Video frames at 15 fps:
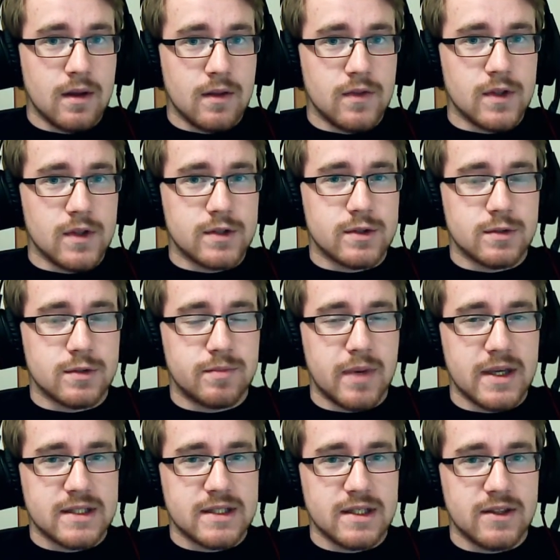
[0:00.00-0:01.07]
This was
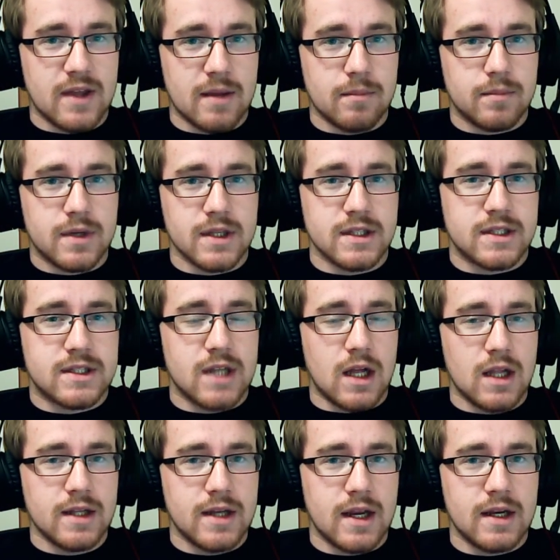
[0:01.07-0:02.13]
basically them
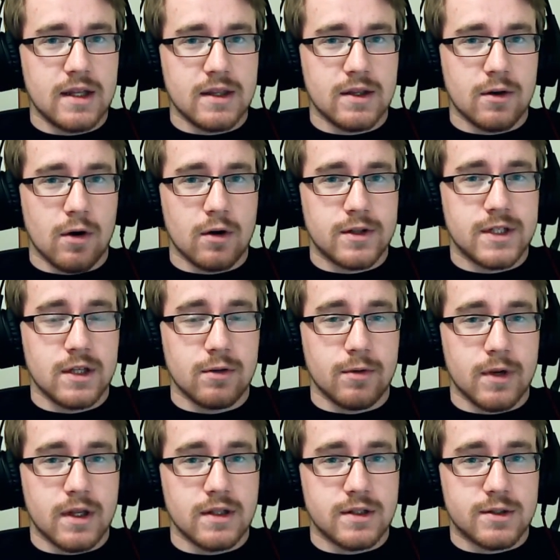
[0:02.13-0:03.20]
consolidating their
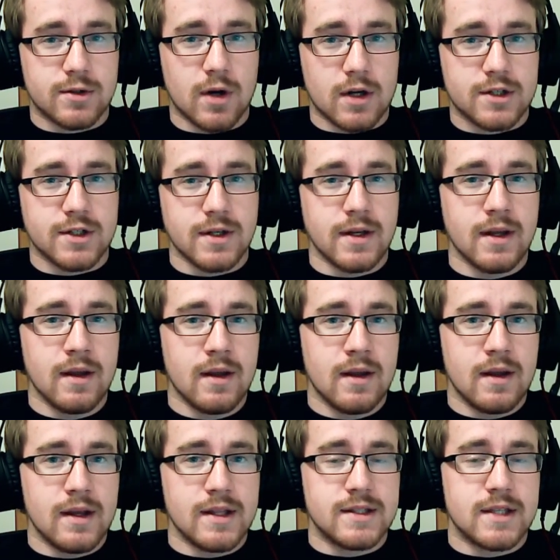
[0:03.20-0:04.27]
artillery construction.
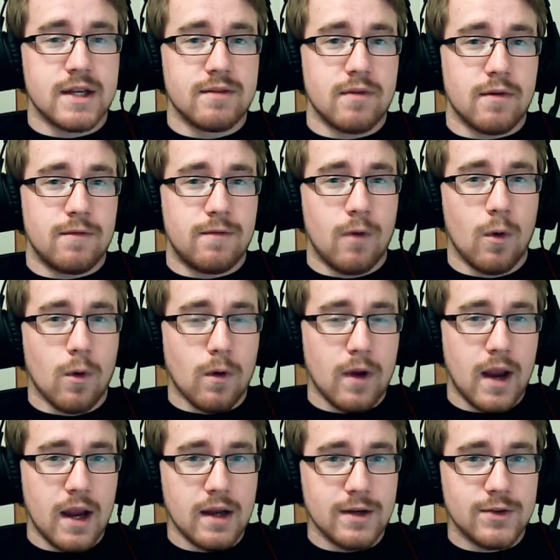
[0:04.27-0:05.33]
Instead of a 4,
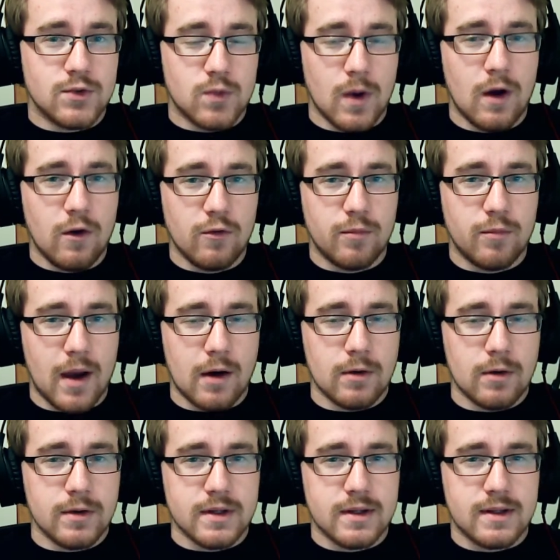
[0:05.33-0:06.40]
8, and
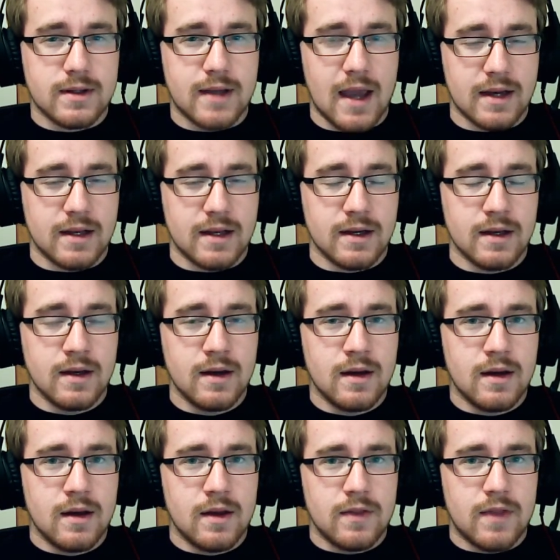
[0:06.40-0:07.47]
12-pound cannon,
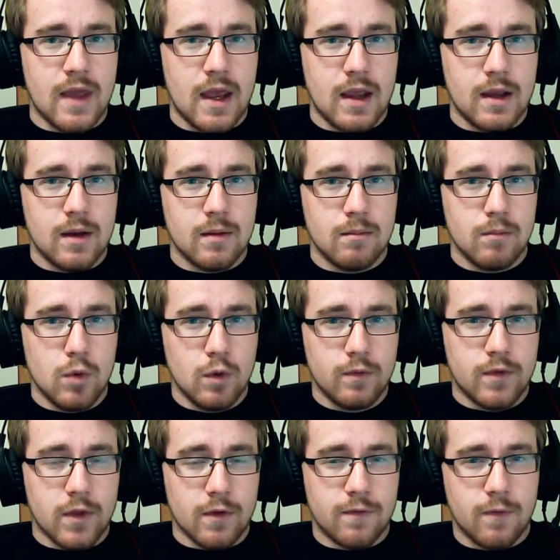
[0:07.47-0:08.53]
they
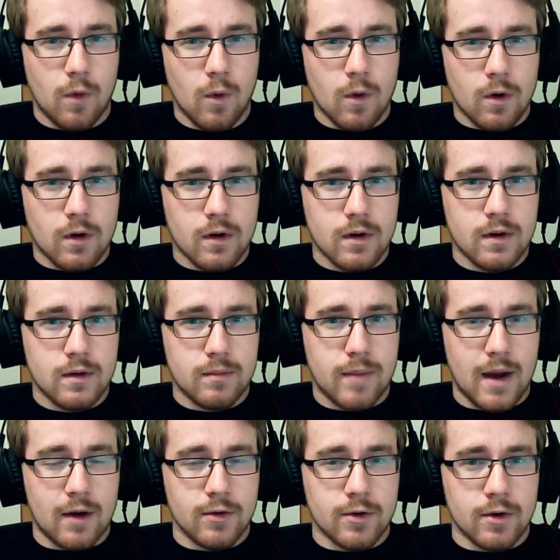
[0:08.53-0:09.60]
moved the
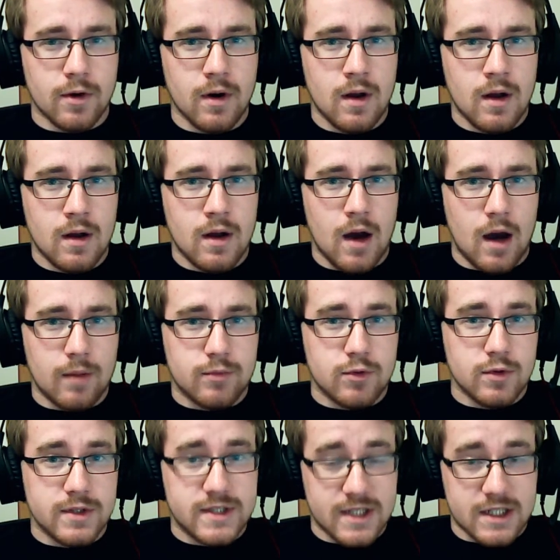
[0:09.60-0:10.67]
4-pounder up
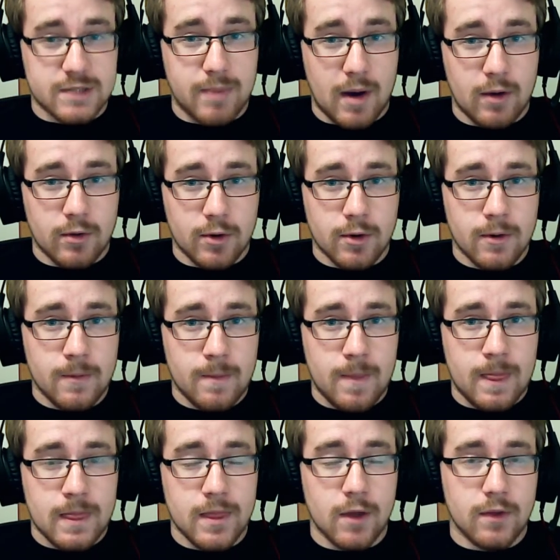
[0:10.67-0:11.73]
to a 6-pounder,
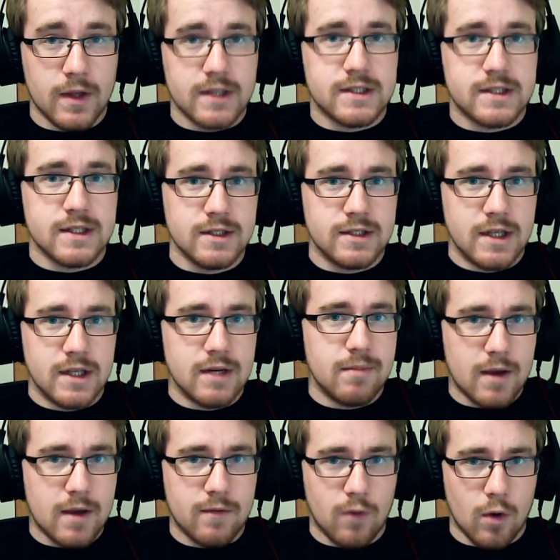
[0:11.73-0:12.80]
though they still did
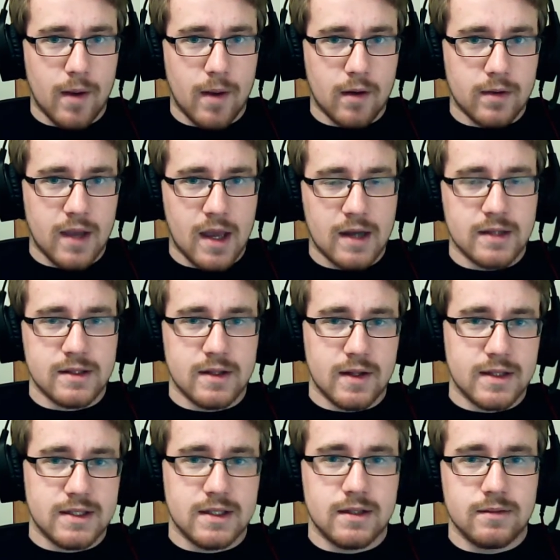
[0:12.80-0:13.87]
make 4-pound cannons.
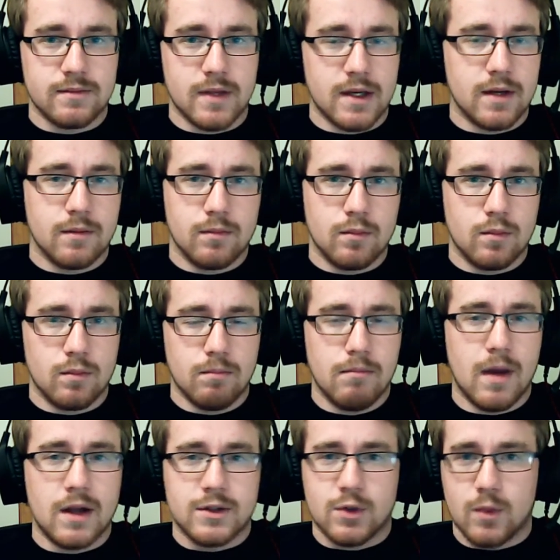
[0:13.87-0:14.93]
They didn't
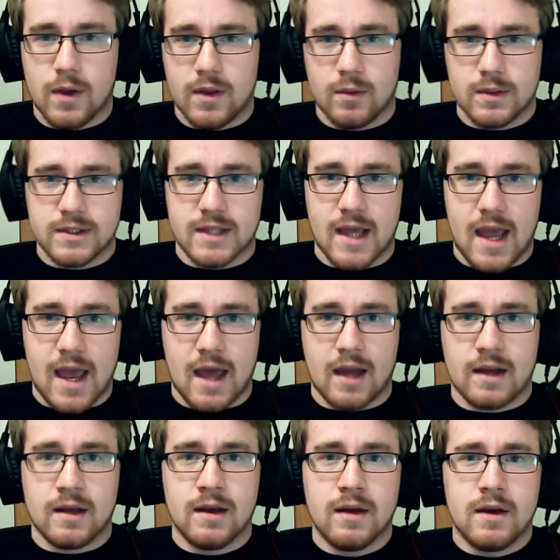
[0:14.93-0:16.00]
melt away the ones they
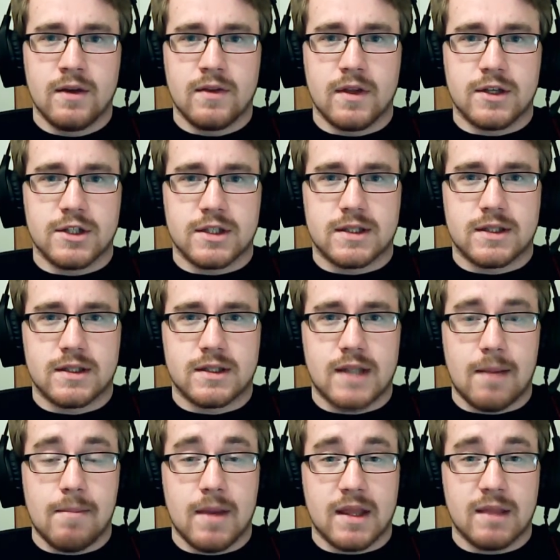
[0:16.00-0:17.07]
had. They just
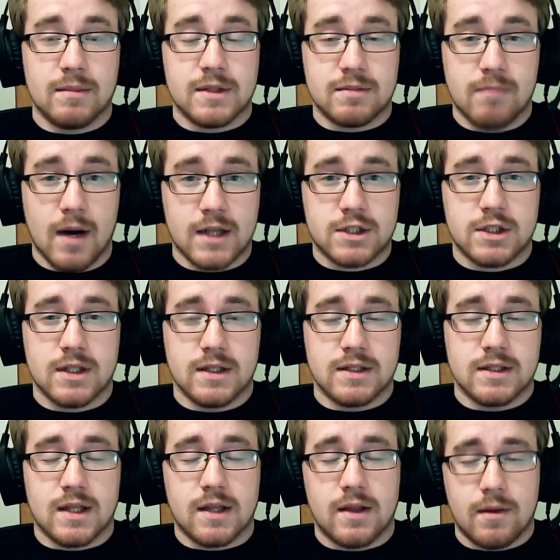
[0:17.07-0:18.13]
stopped making them as much.
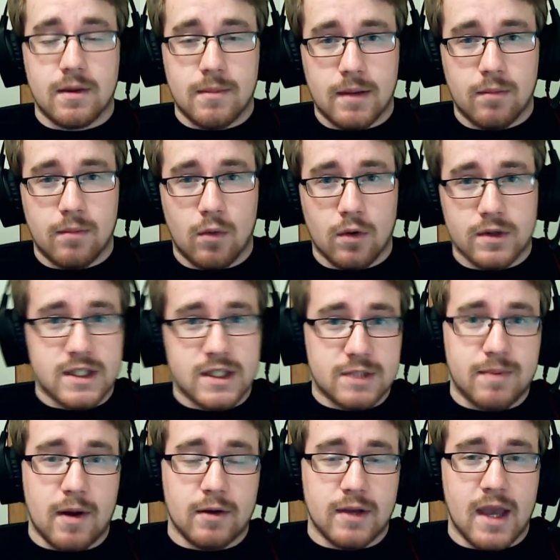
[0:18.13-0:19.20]
Instead, they made more
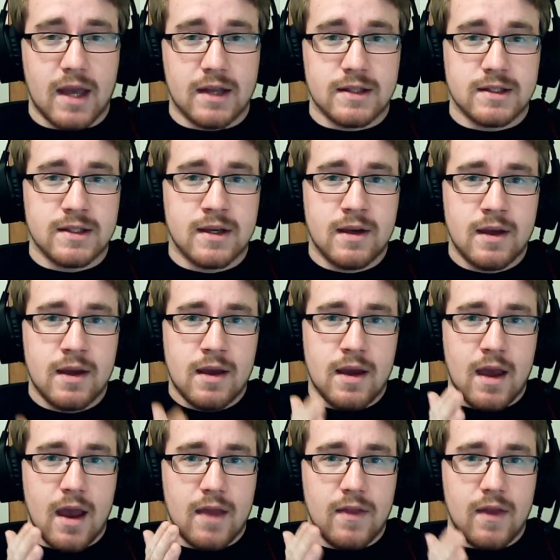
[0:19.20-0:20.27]
6-pound cannons.
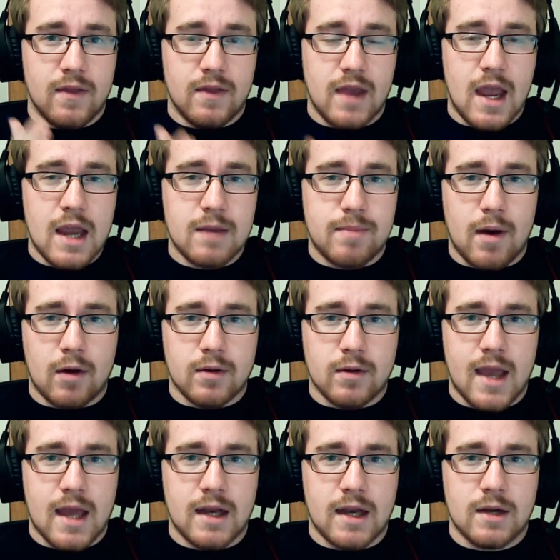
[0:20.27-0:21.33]
And then the 8-pound
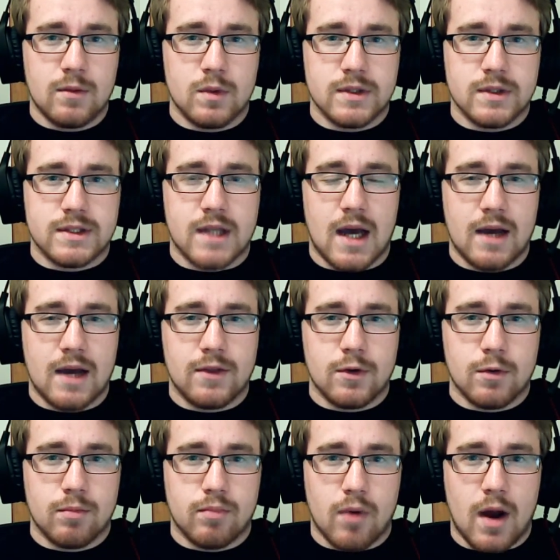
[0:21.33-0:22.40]
cannon was
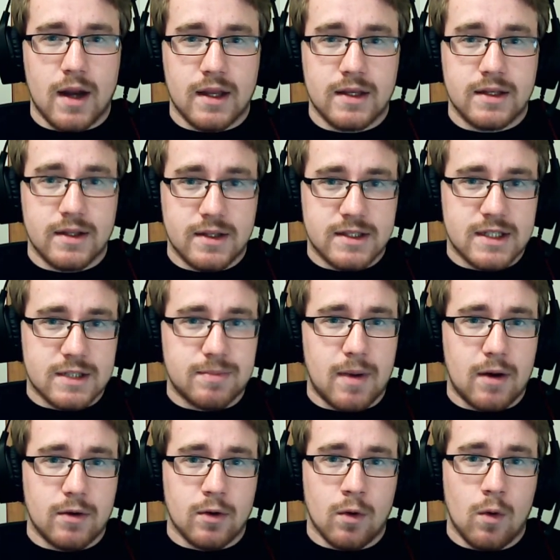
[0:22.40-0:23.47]
either brought into the
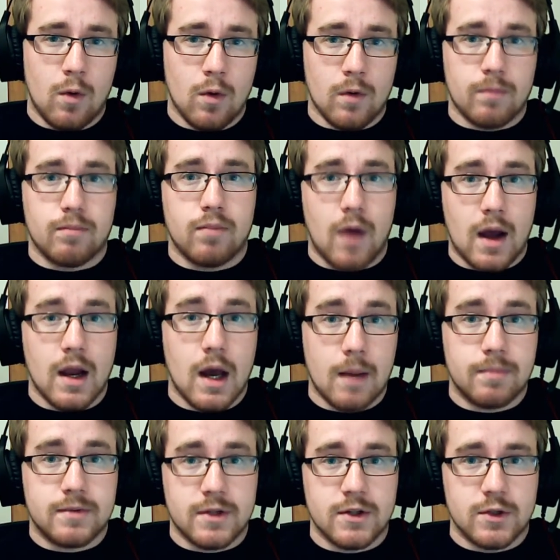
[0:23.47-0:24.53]
6-pounder or brought
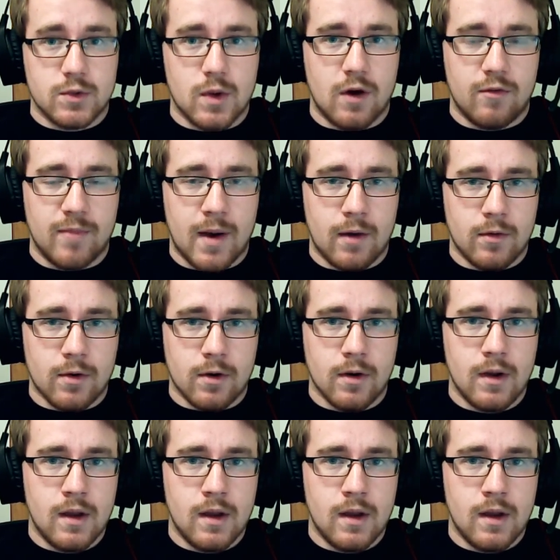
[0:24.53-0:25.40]
up to the 12-pounder.